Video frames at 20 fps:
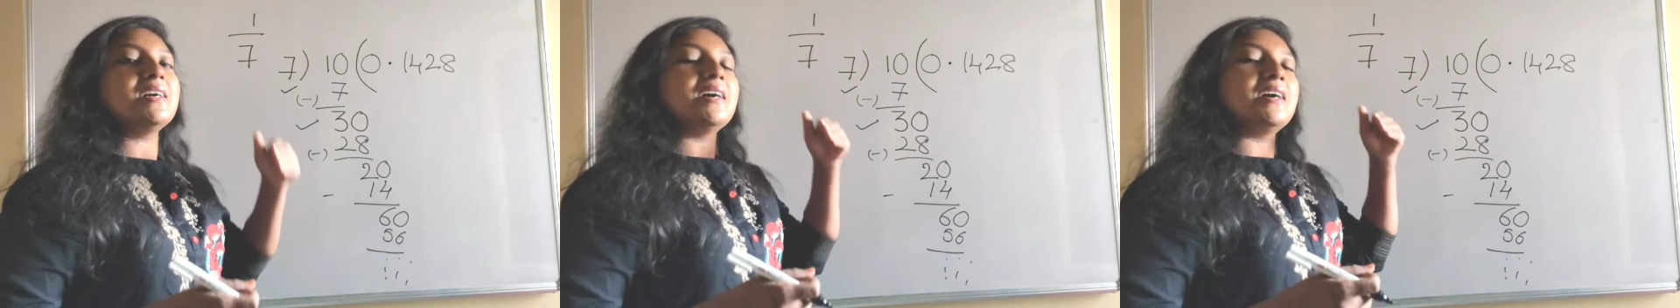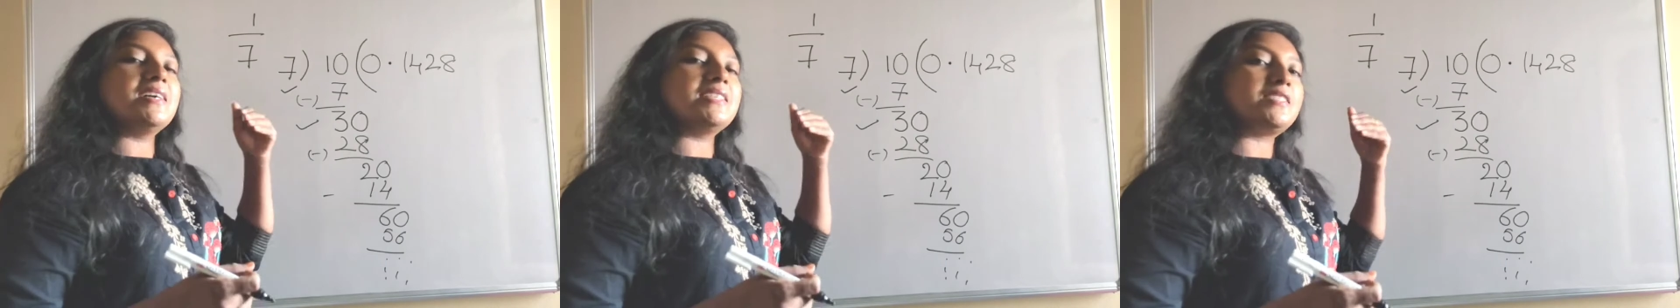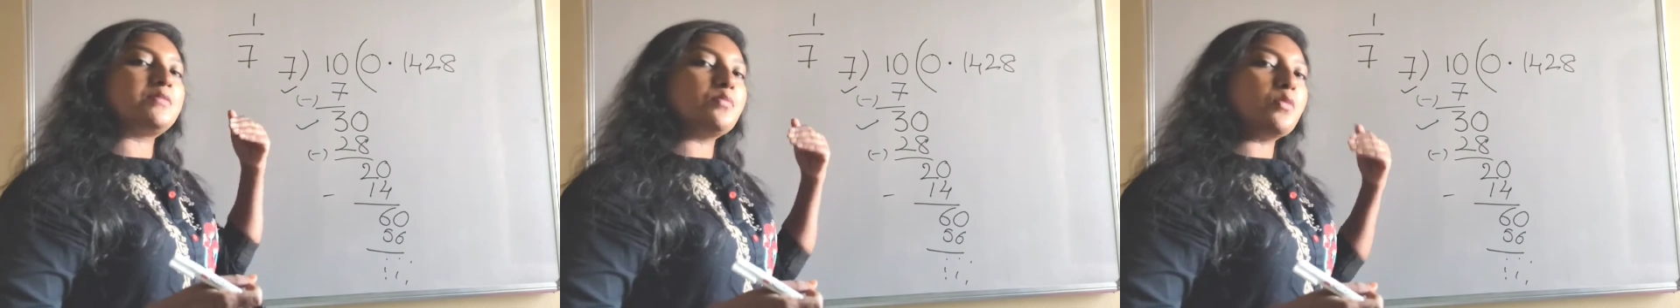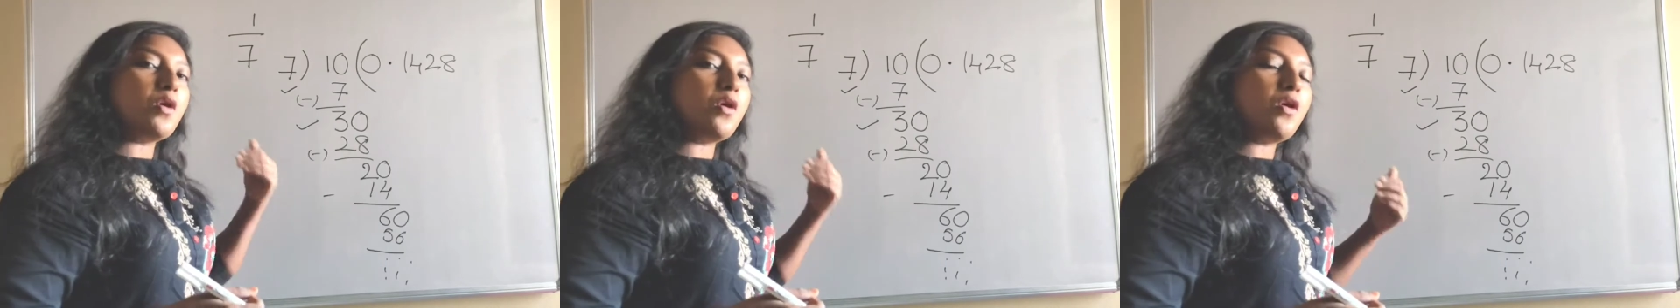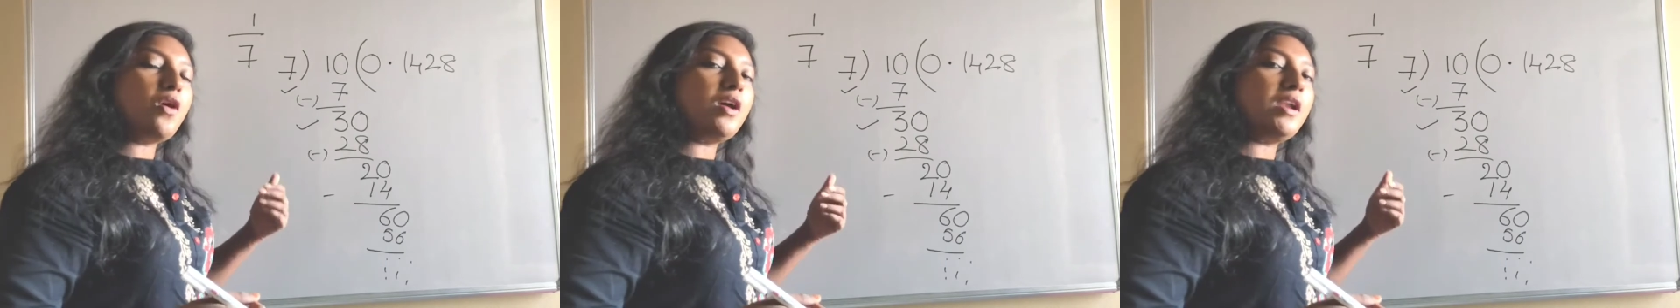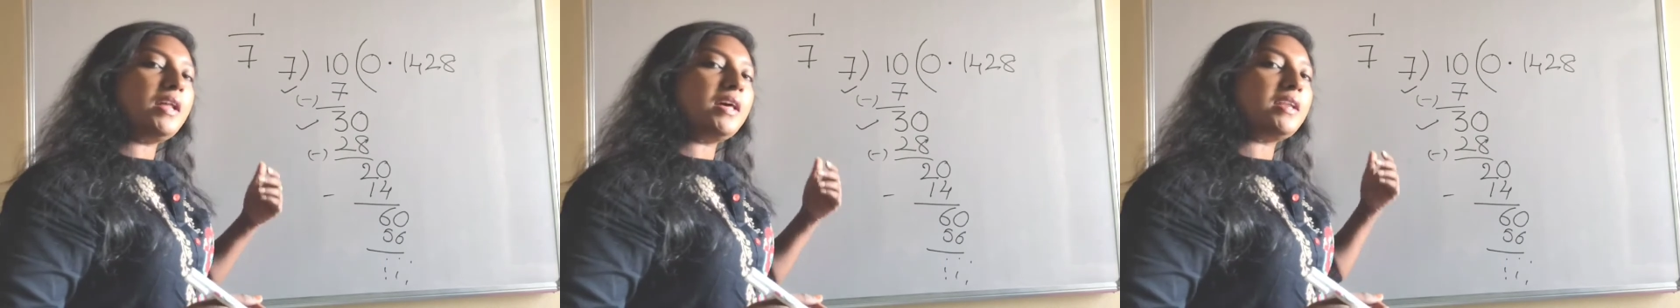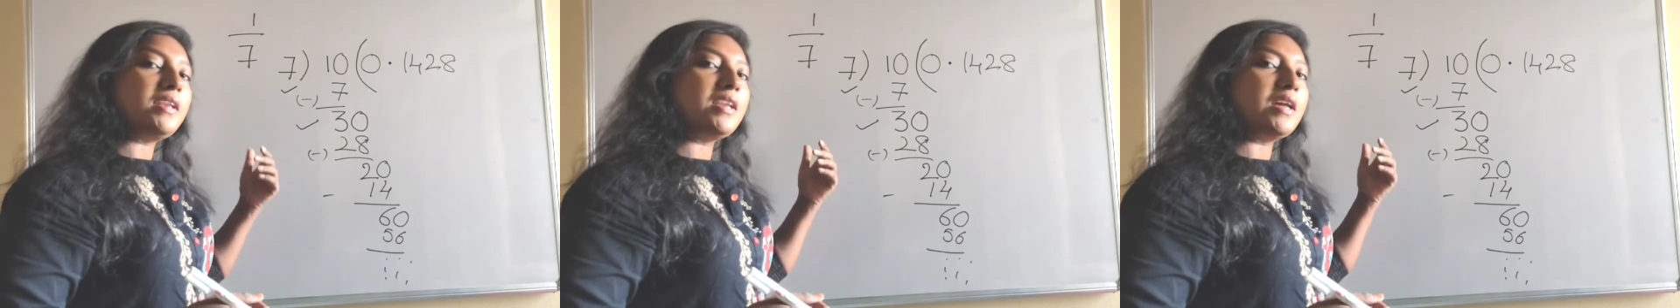a
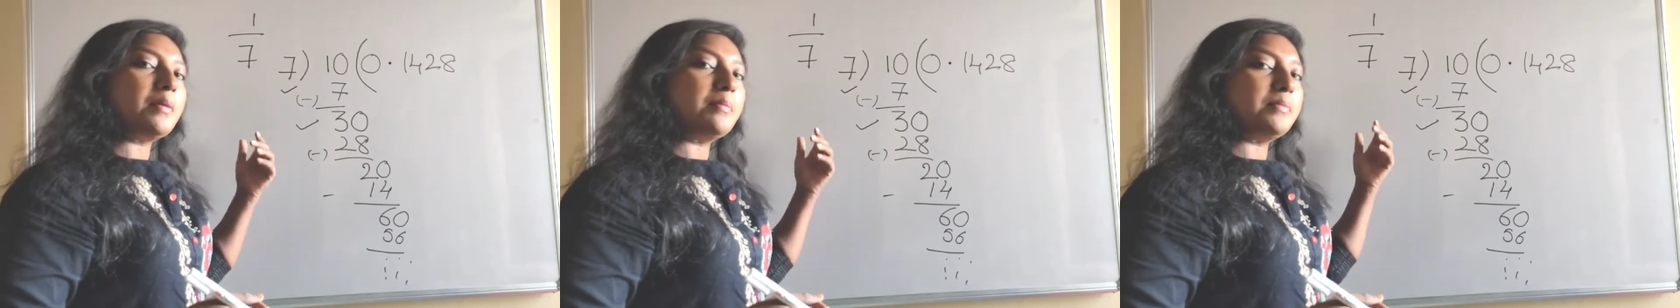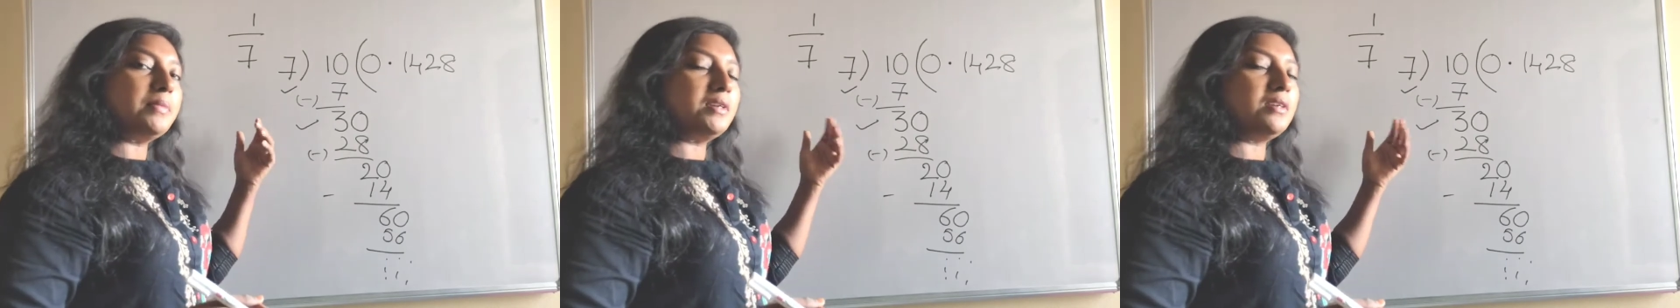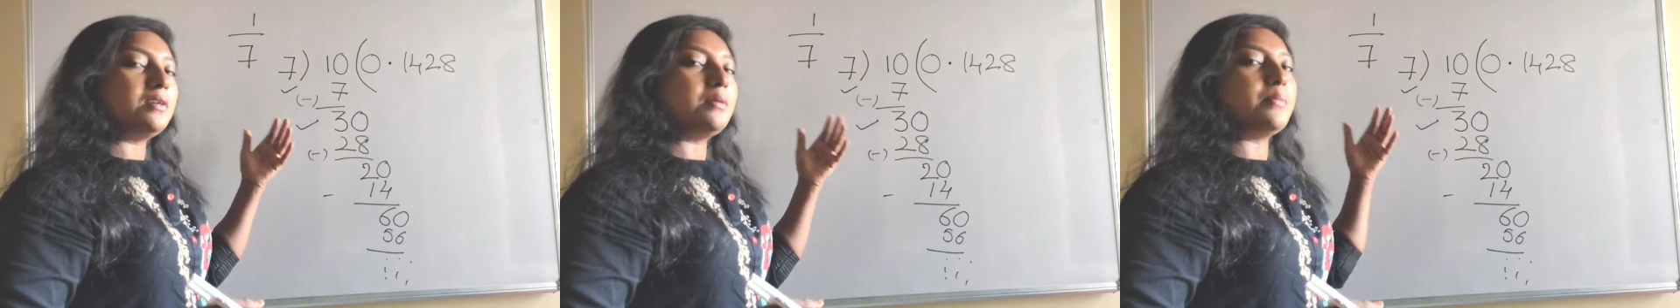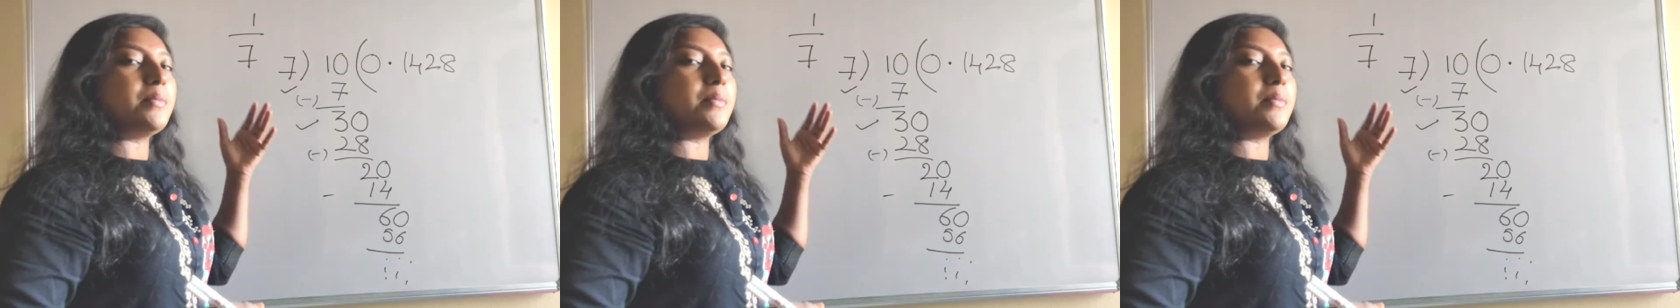smaller number